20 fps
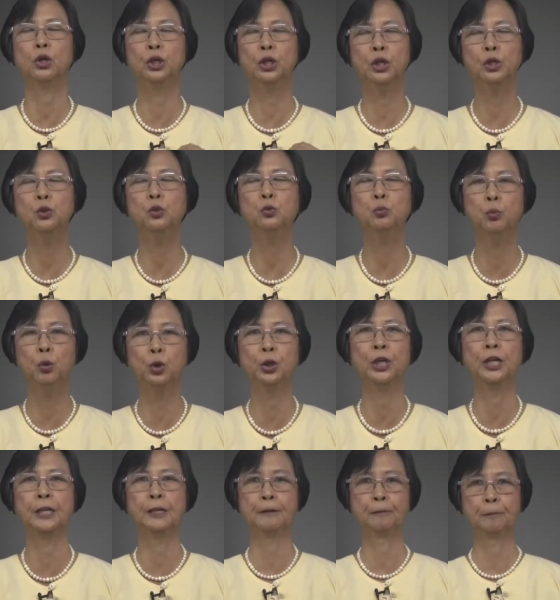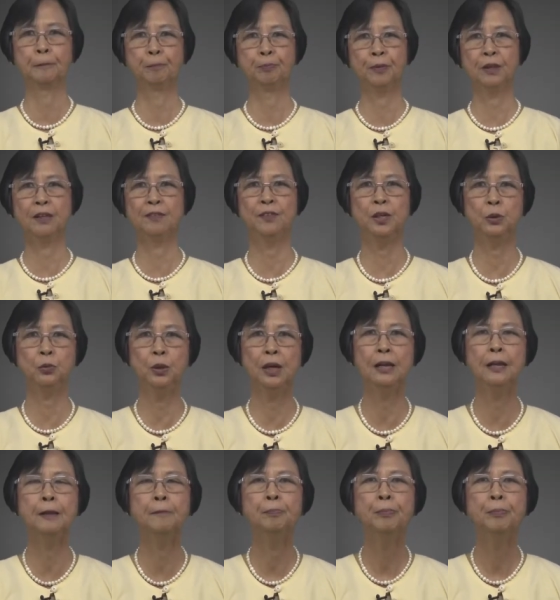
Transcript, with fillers: or the newborn individual.